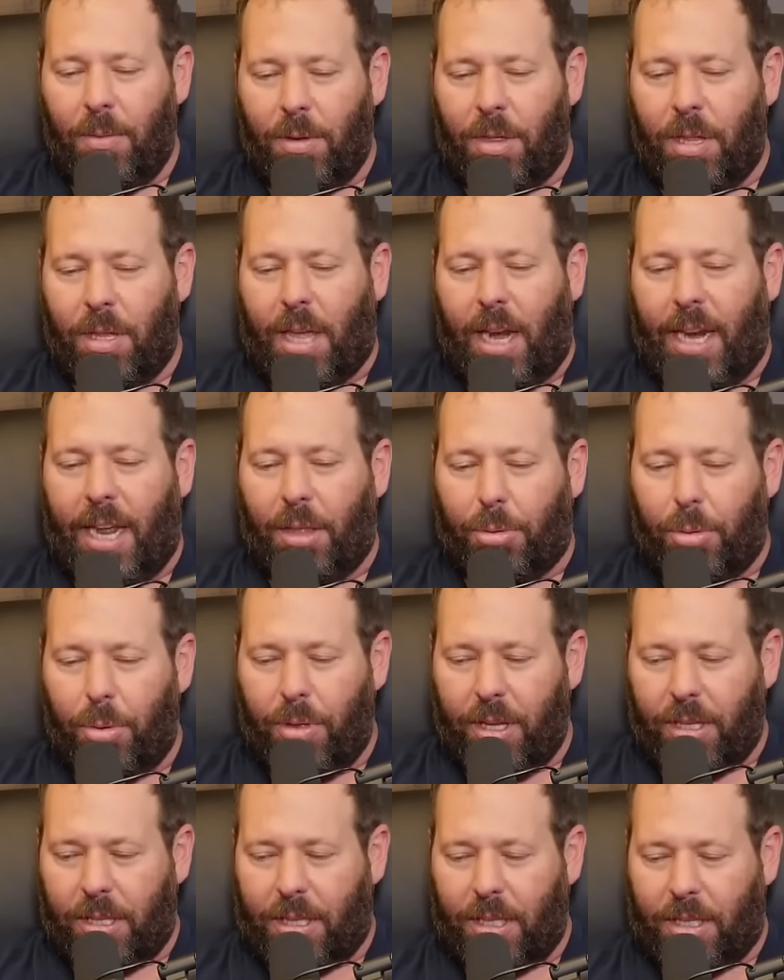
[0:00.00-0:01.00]
We just got to get through
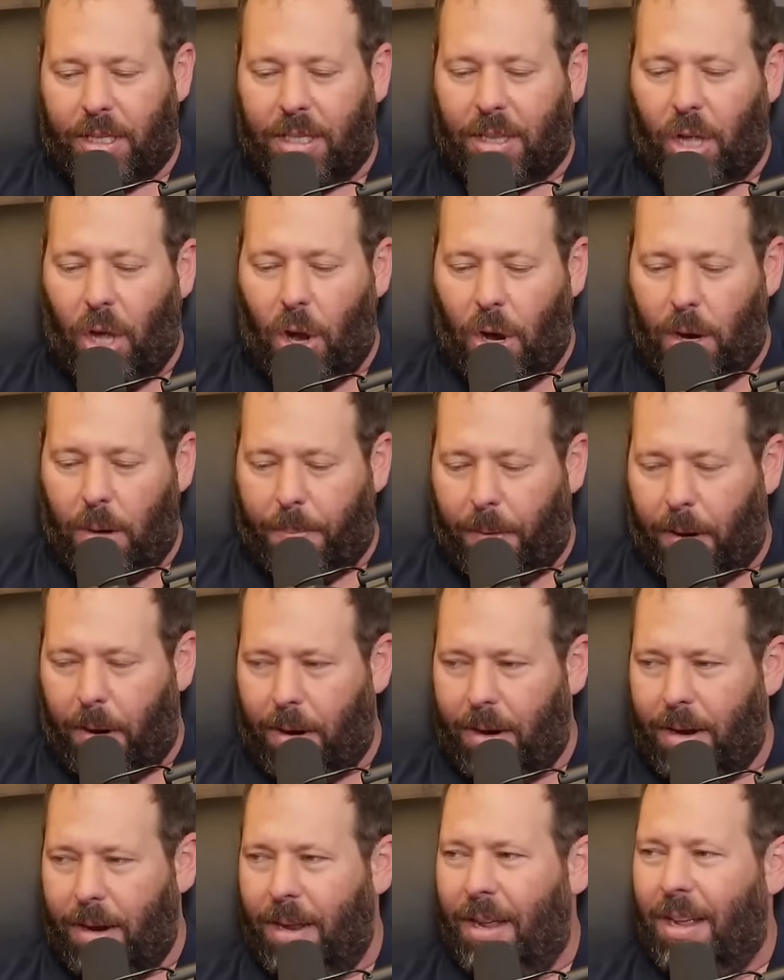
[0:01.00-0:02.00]
this. This is the hard part.
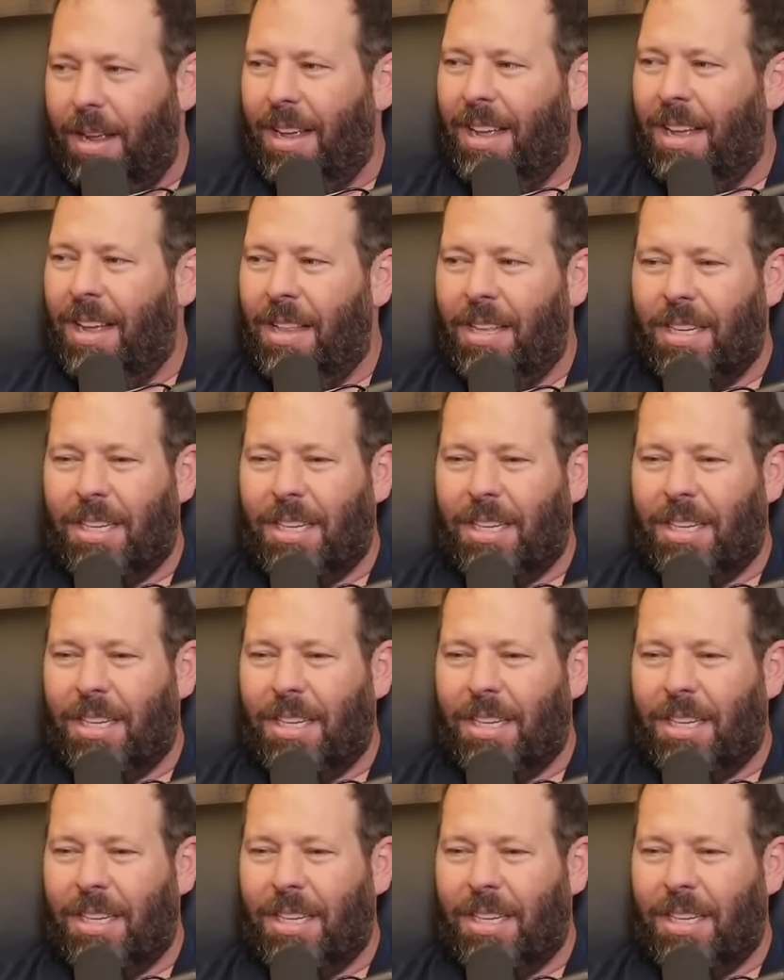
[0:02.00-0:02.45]
this is love.